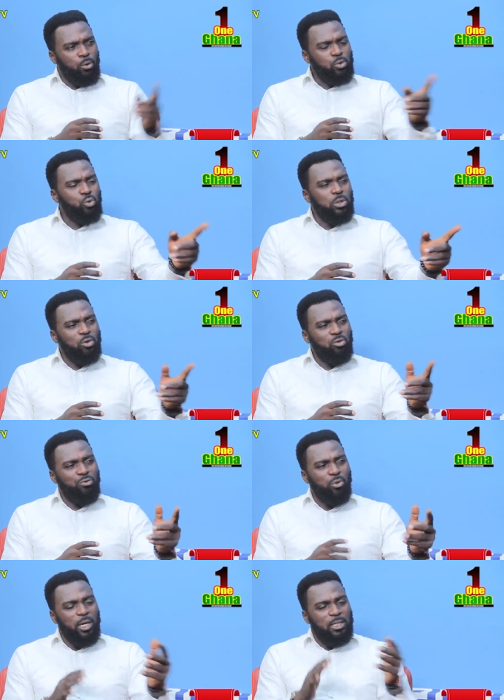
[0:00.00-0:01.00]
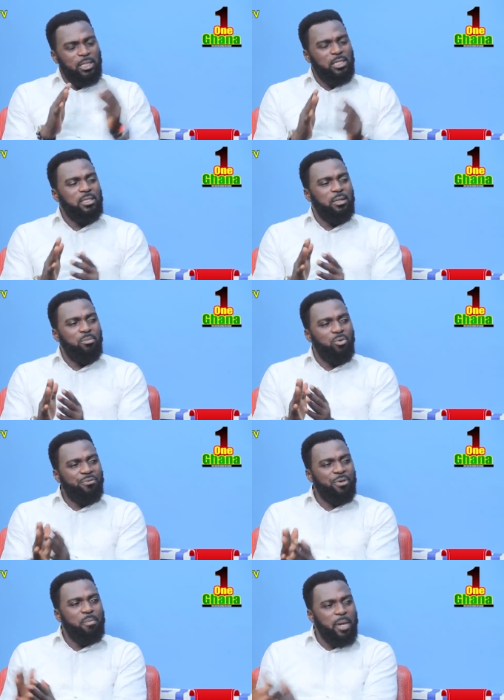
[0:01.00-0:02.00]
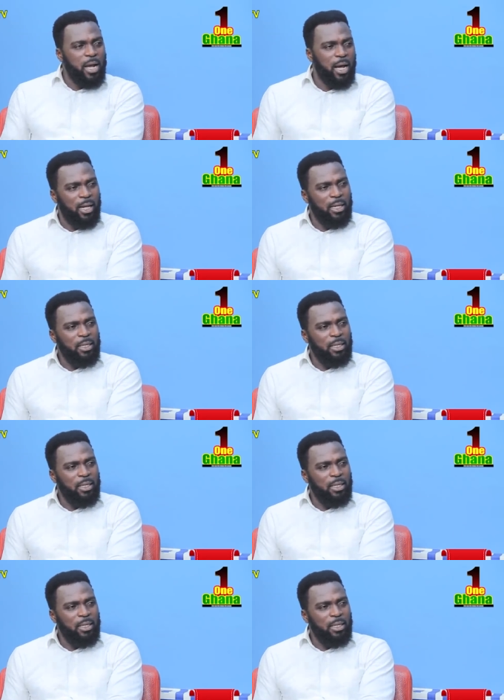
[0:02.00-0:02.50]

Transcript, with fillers: What's on your software just a movie maker?